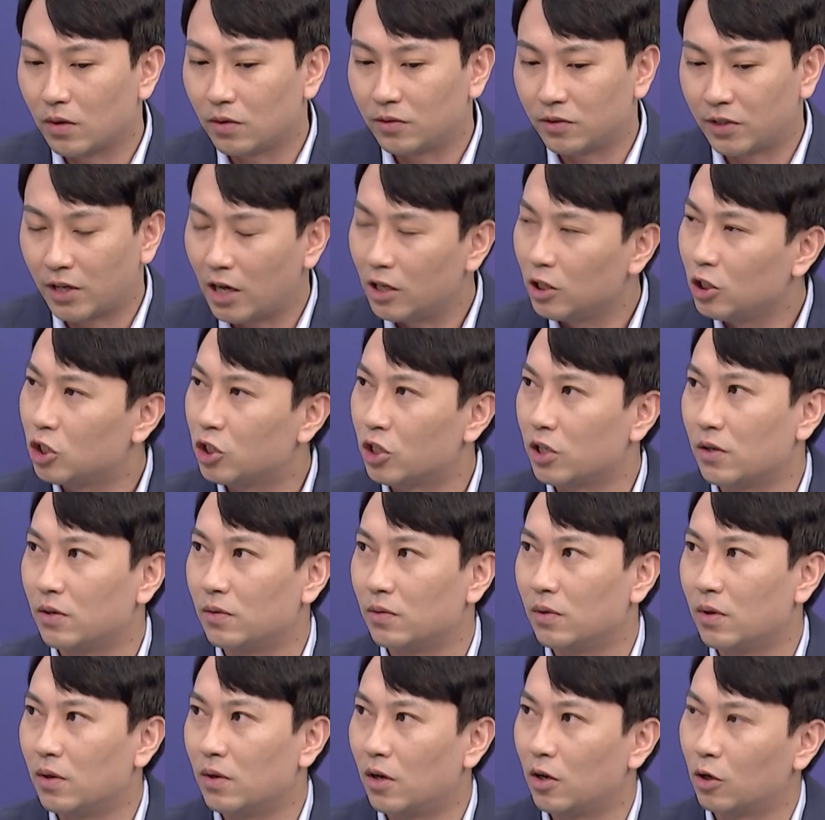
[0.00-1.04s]

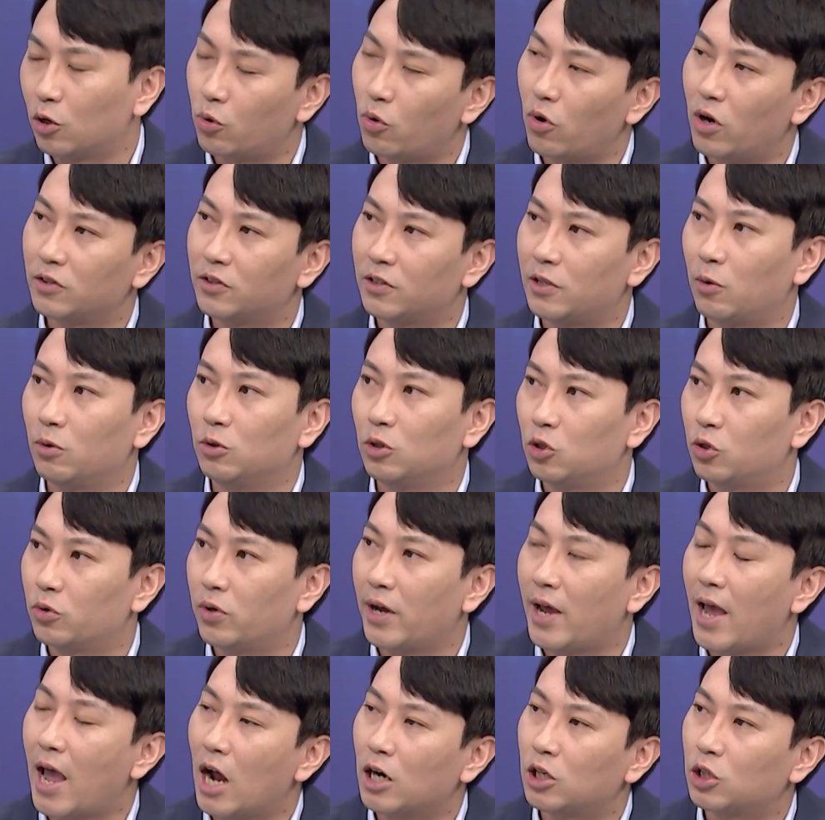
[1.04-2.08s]
tension across the Taiwan
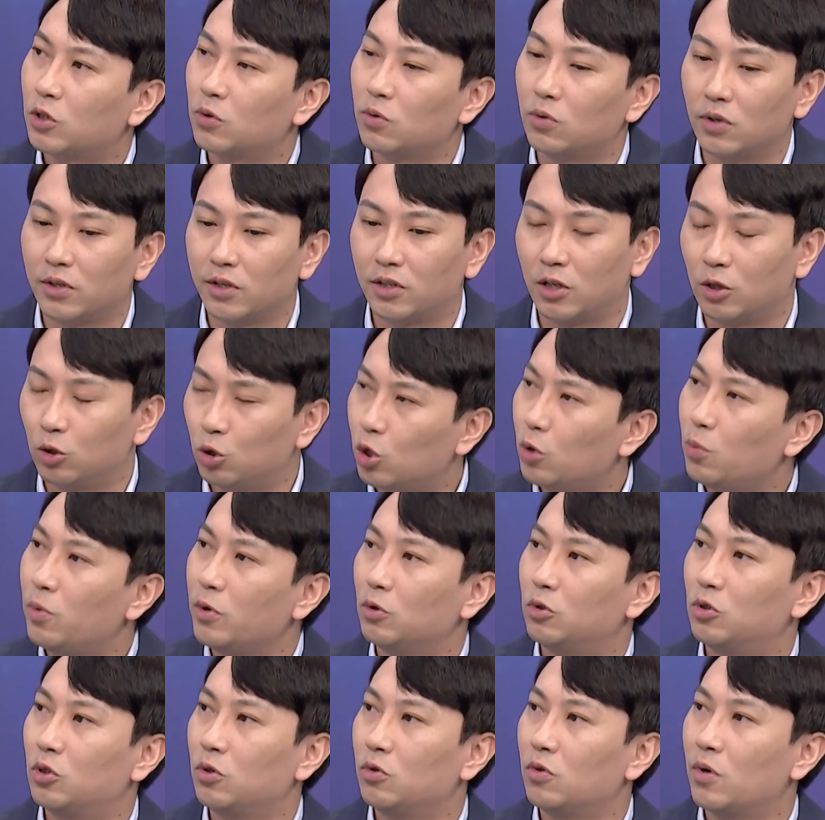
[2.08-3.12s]
Strait actually
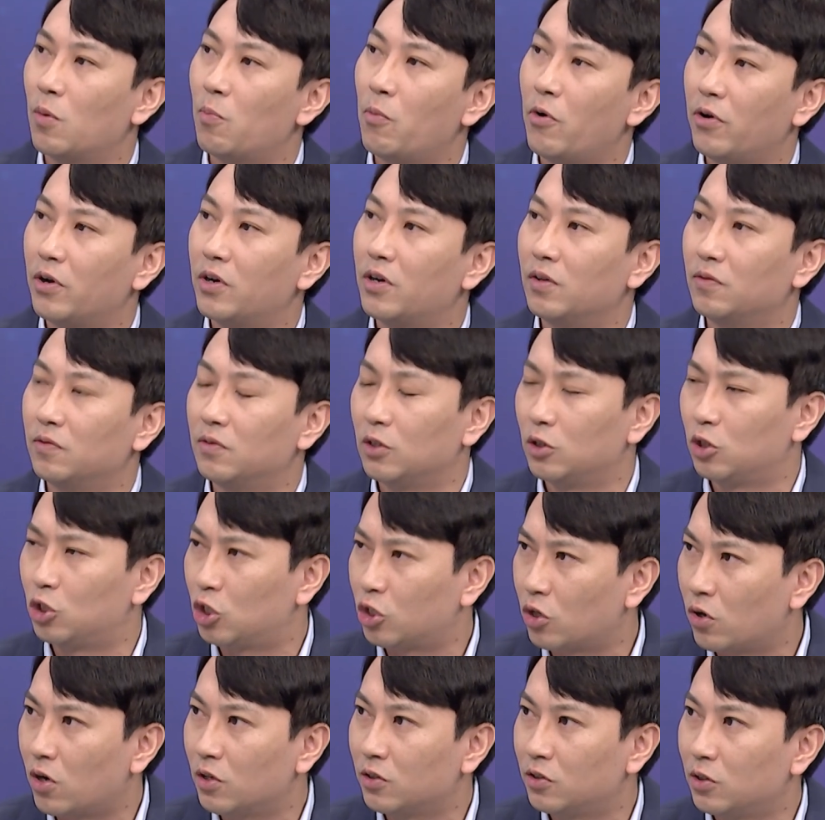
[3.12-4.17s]
contribute to American
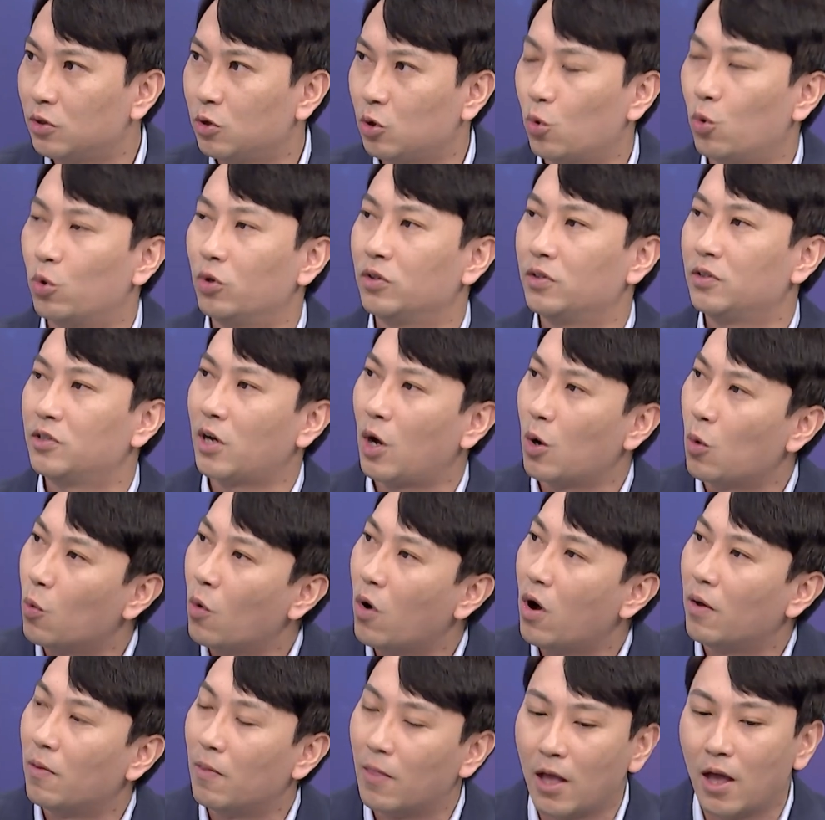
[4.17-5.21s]
distrust toward
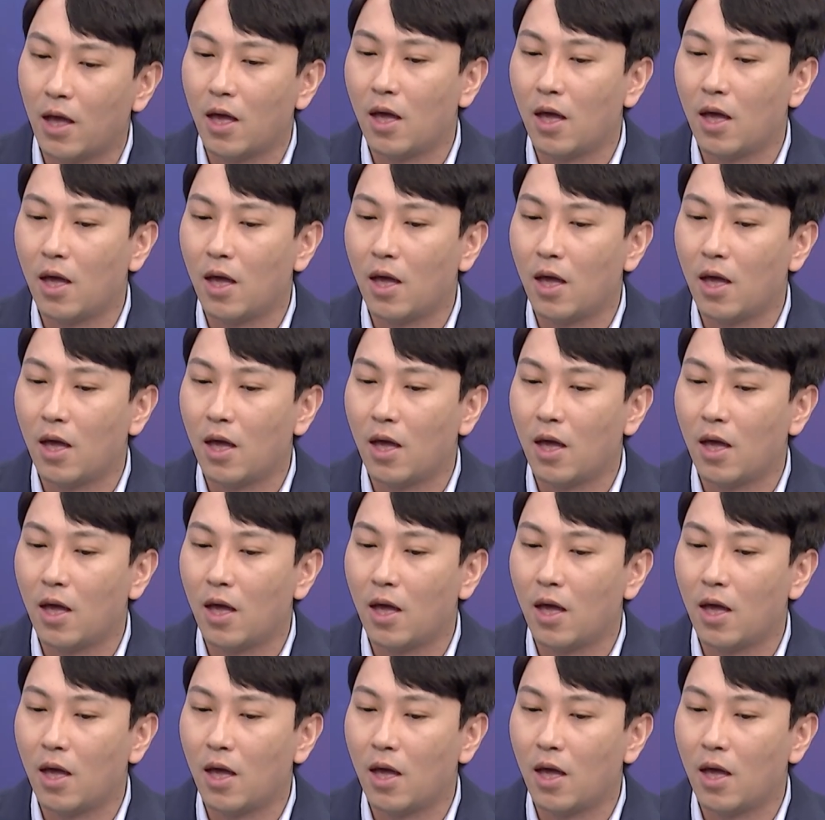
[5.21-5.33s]
Taiwan.